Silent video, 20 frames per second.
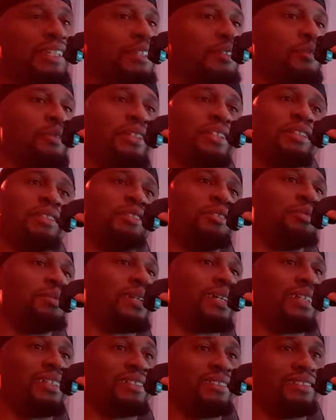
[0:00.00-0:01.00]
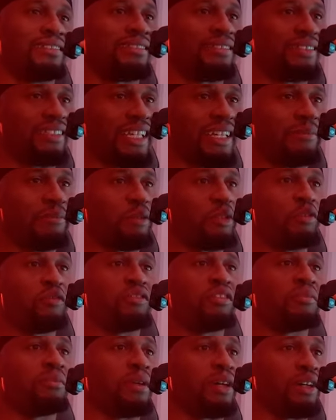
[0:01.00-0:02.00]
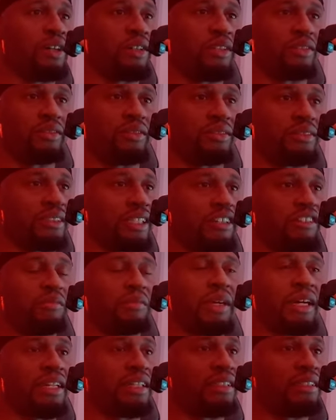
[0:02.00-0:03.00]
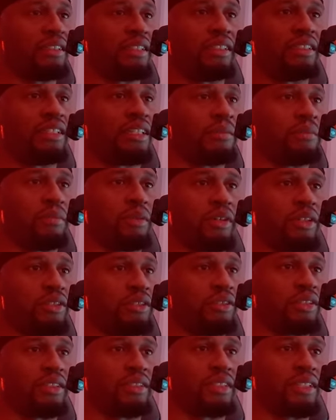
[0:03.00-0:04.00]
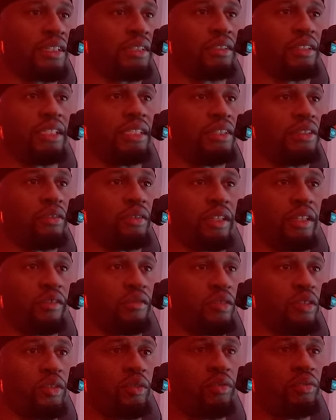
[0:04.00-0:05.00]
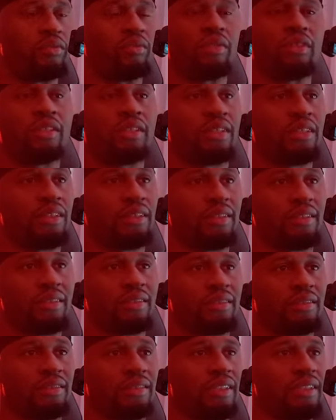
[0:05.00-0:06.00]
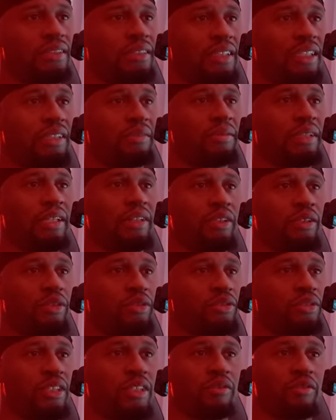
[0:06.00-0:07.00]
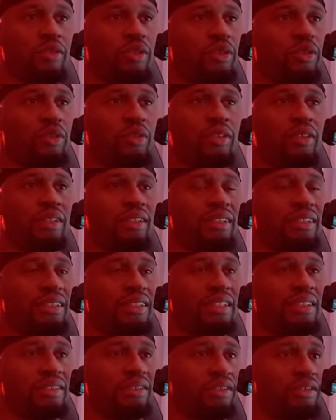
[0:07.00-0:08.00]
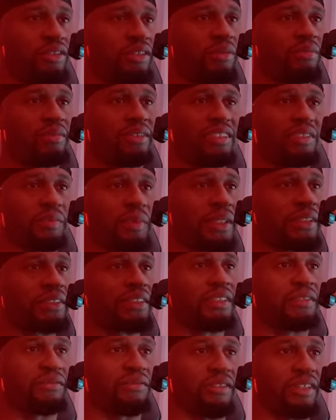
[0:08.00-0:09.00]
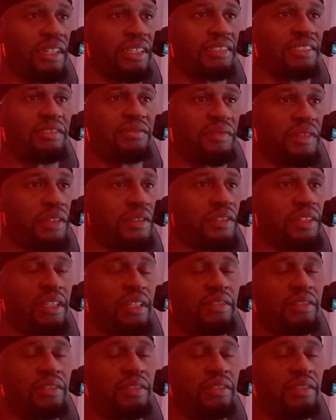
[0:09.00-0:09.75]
nothing we could do, man. They moved the ball. Everybody did their part. You can tell they know their role. A team that knows their role in Europe, especially in France, is very